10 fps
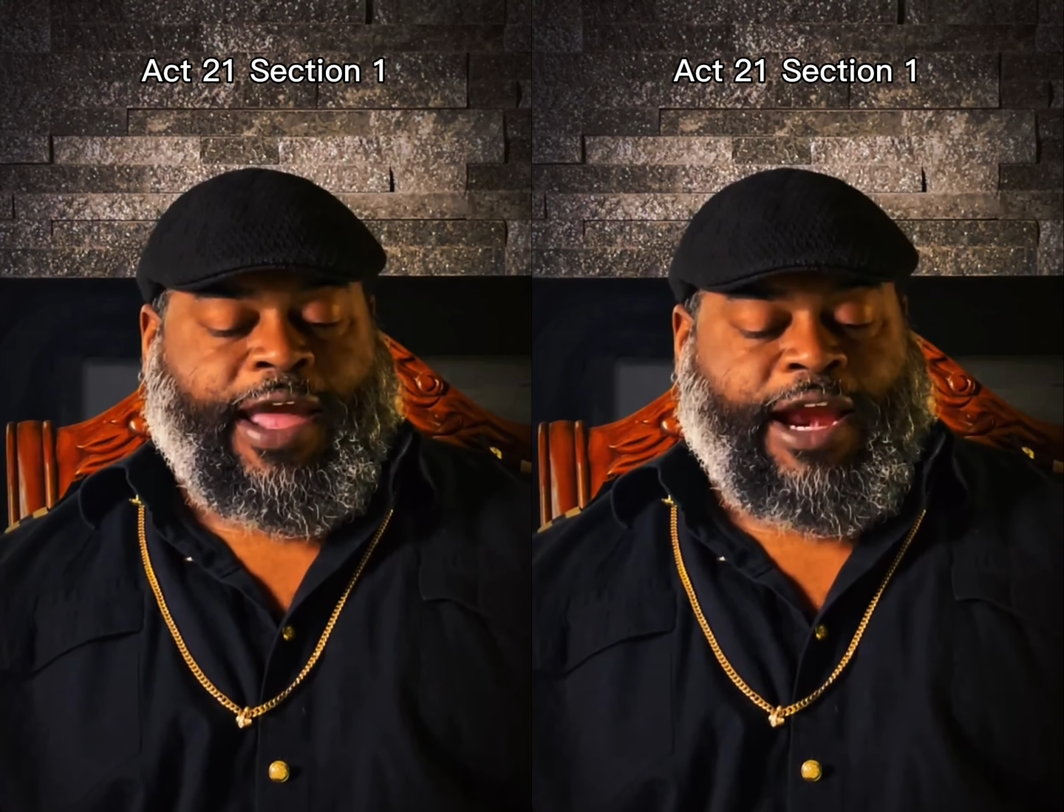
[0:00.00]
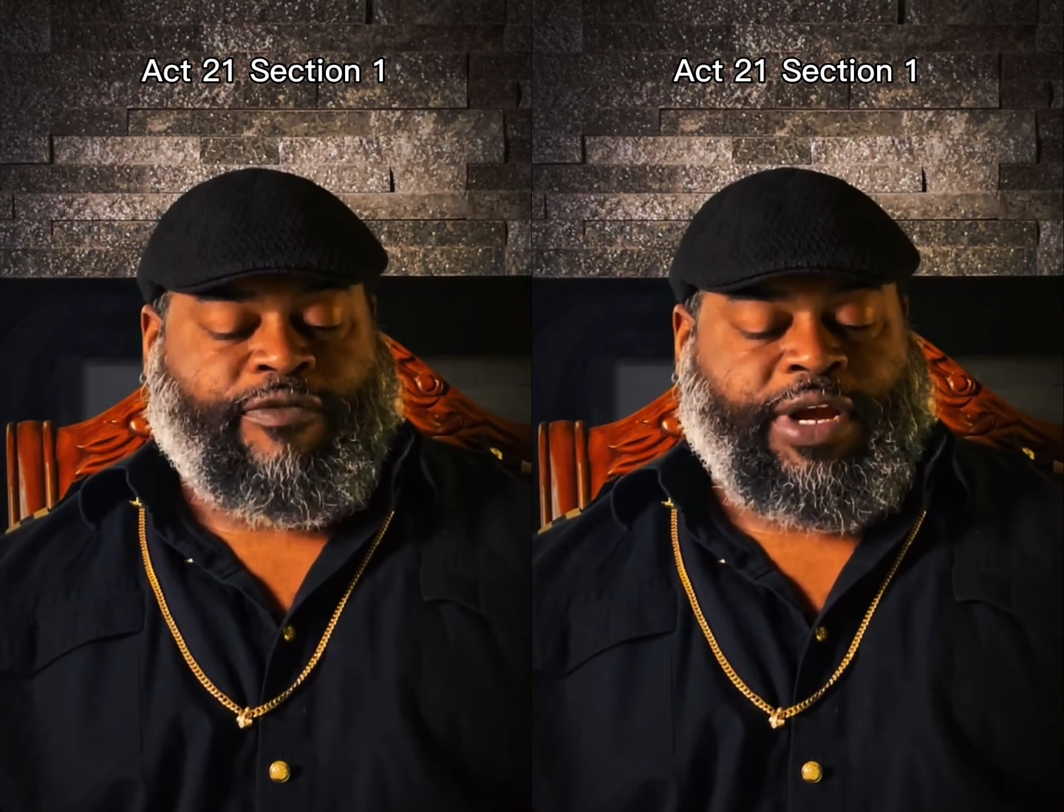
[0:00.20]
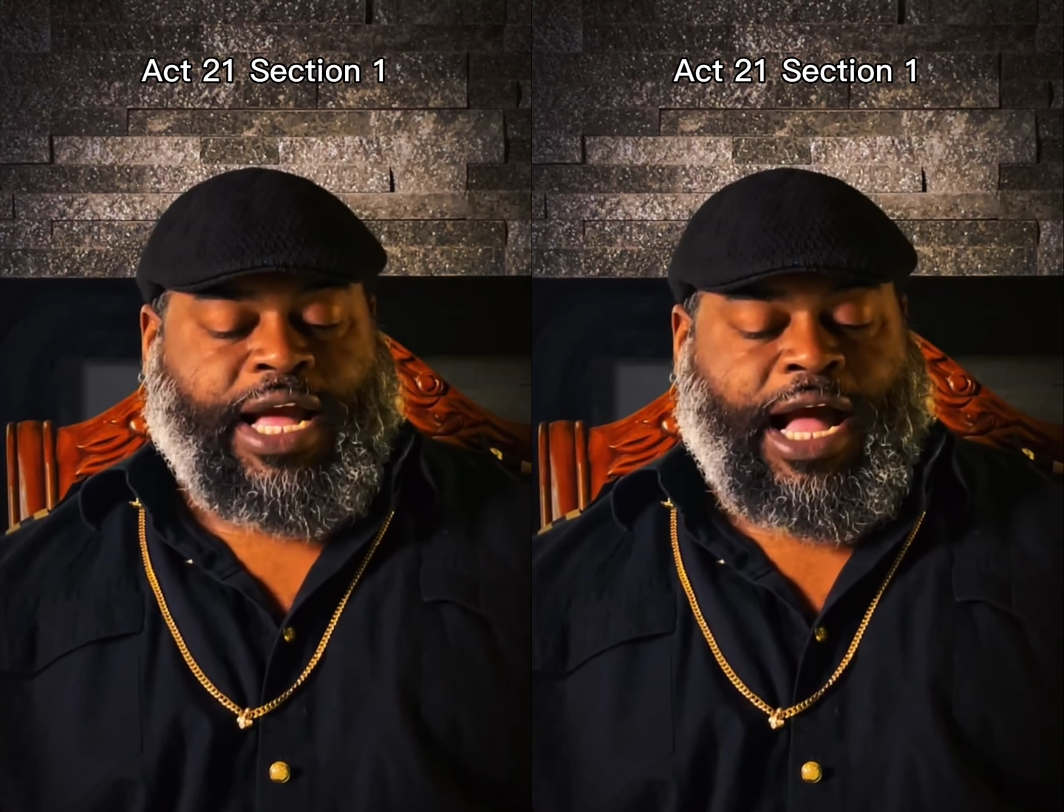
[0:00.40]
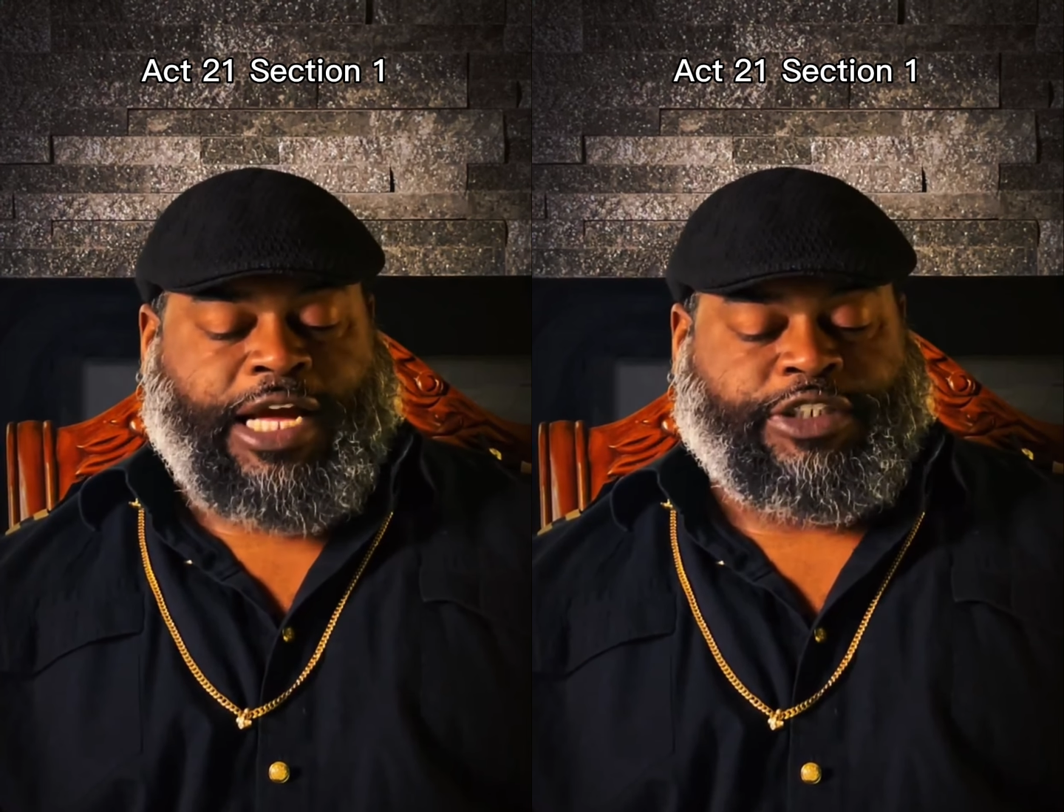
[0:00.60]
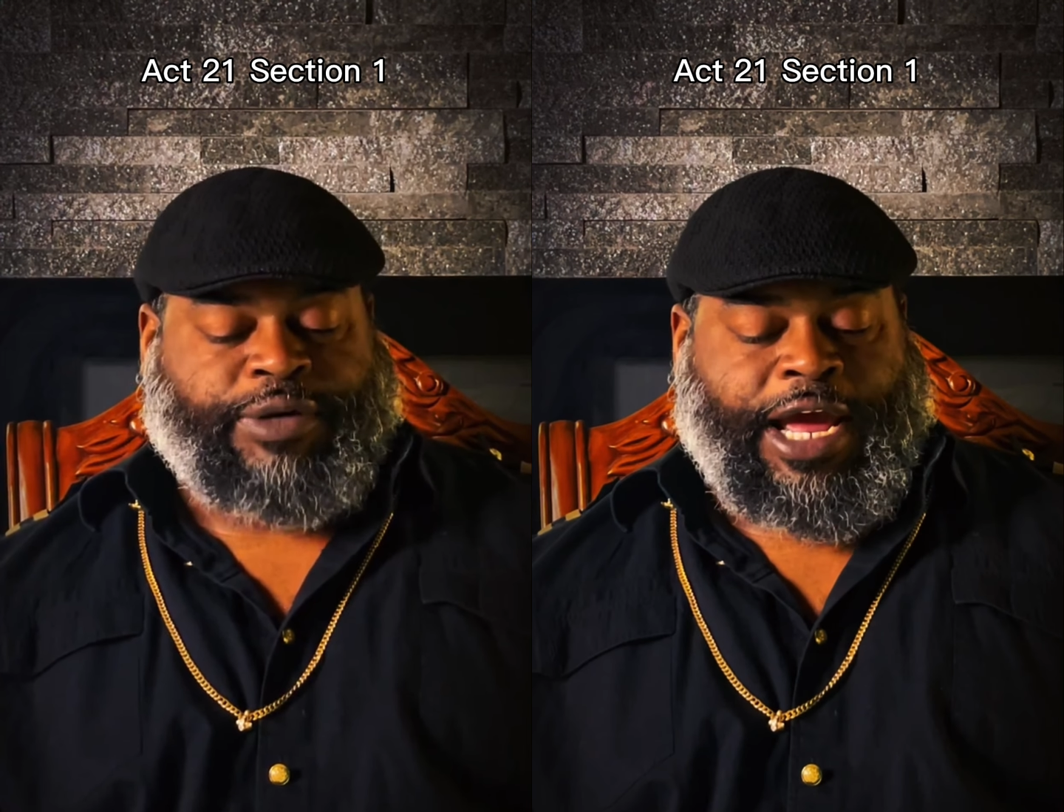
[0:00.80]
Every
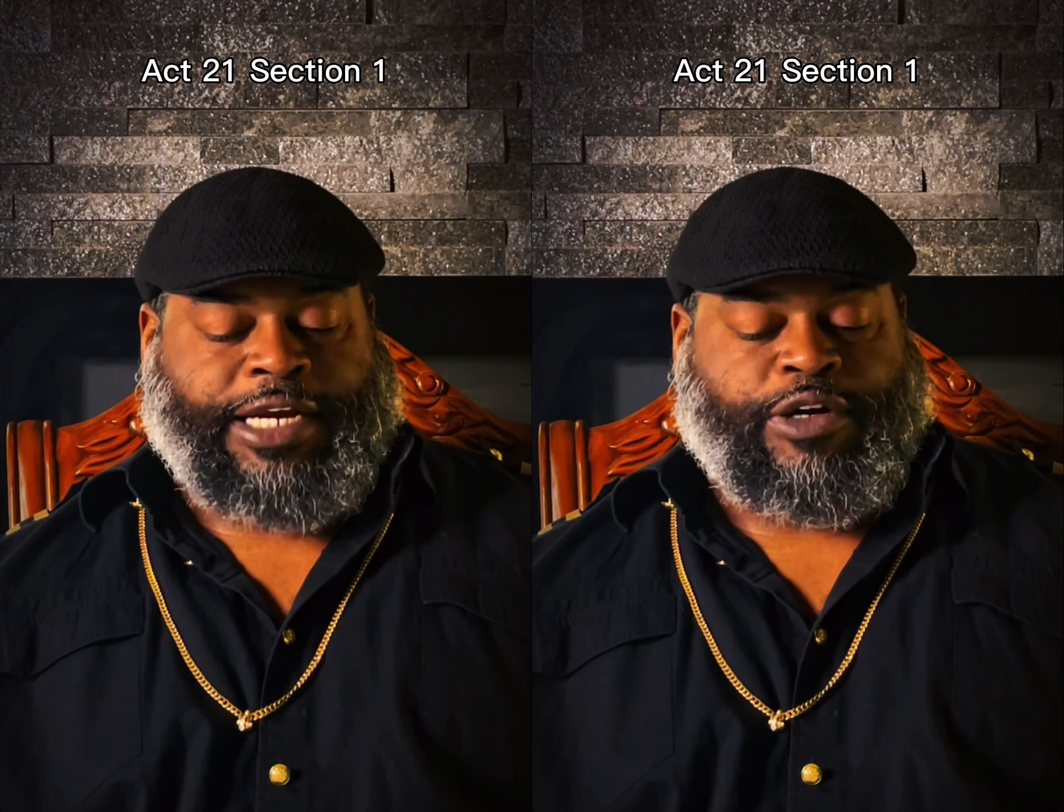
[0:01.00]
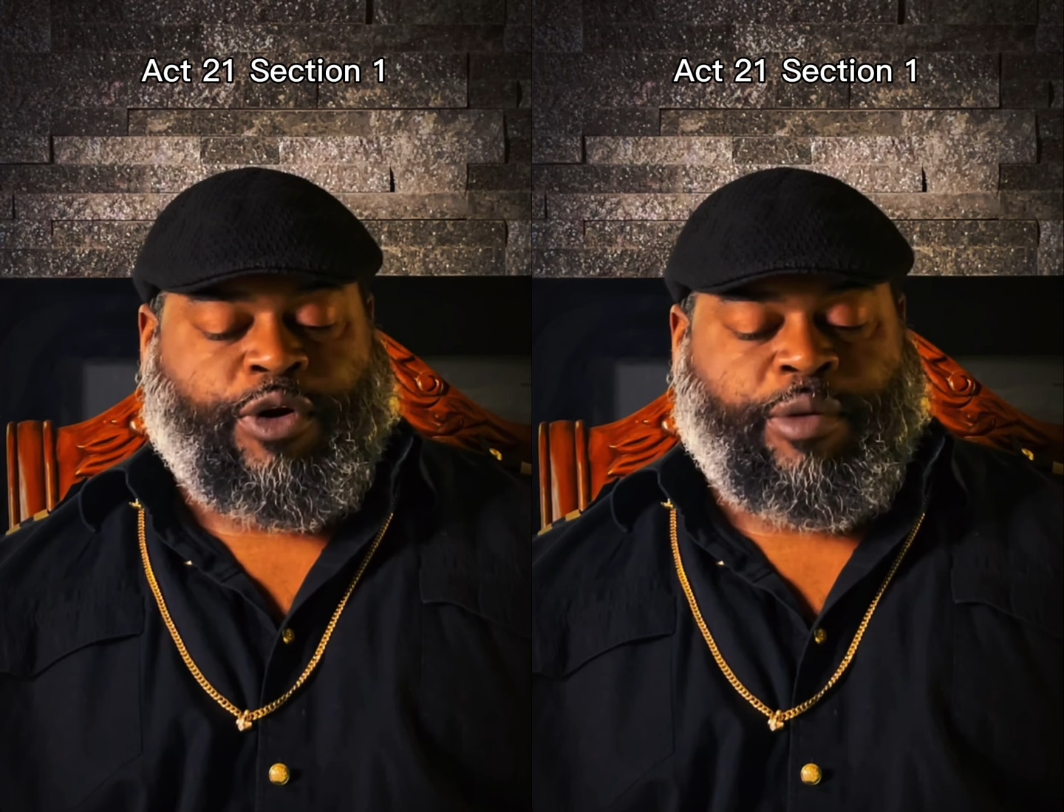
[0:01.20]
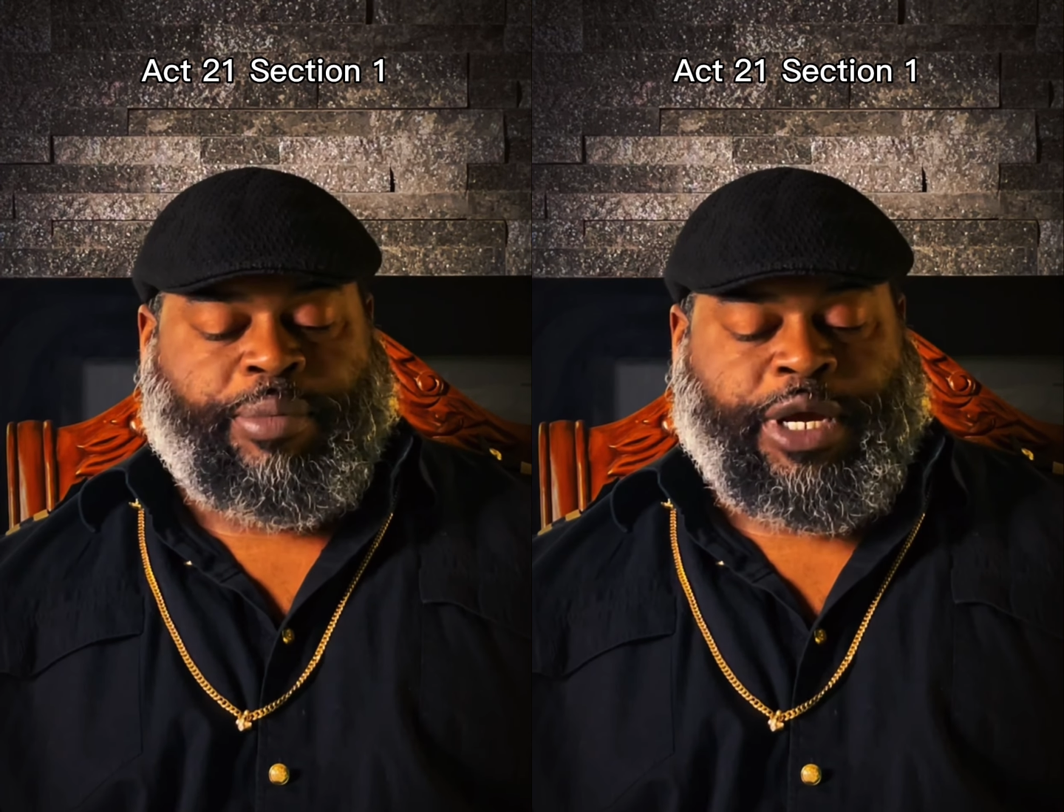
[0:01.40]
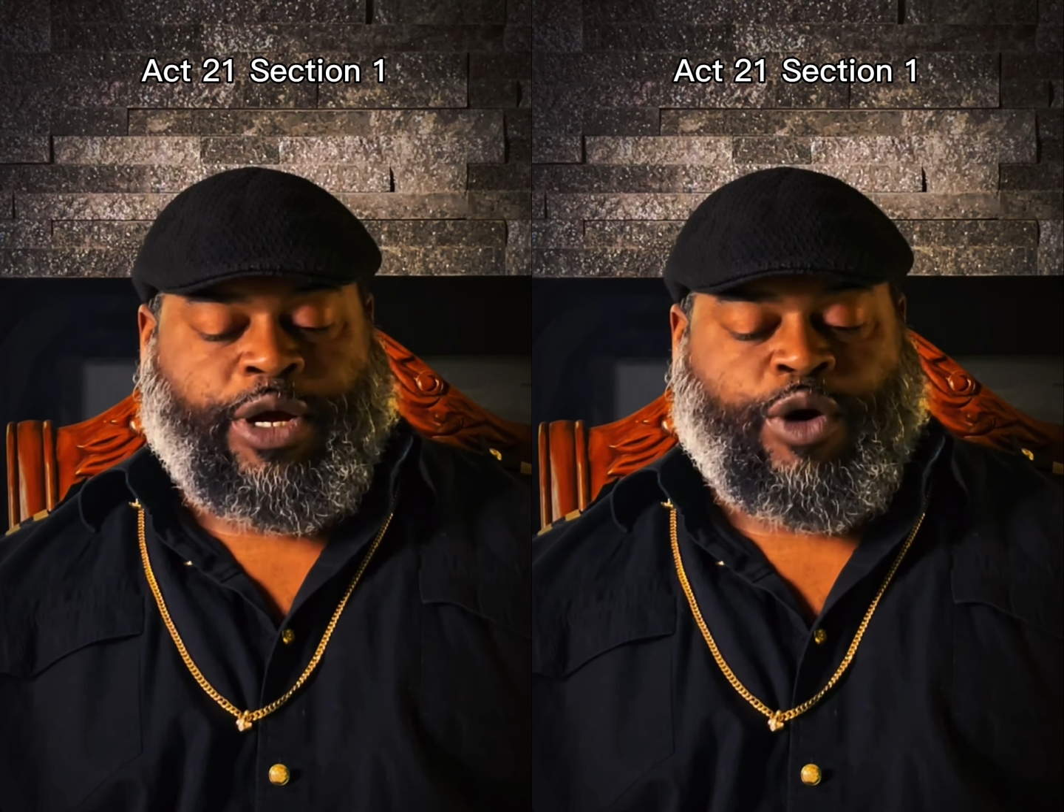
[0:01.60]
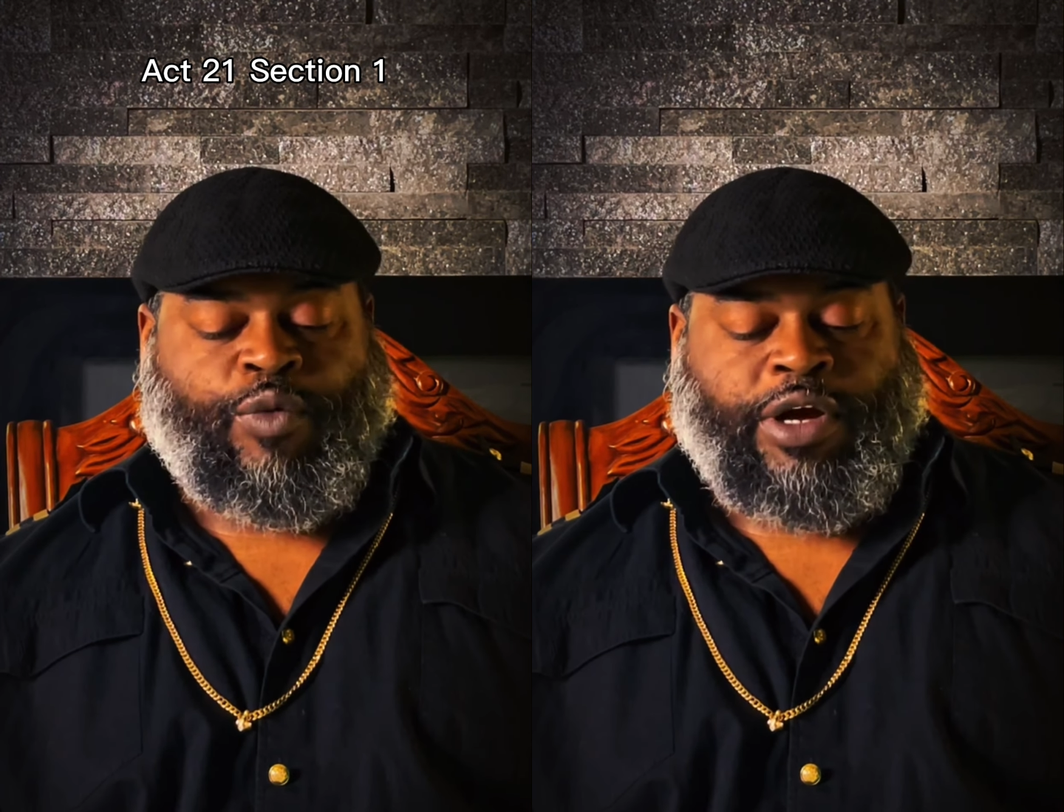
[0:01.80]
contract on a bill,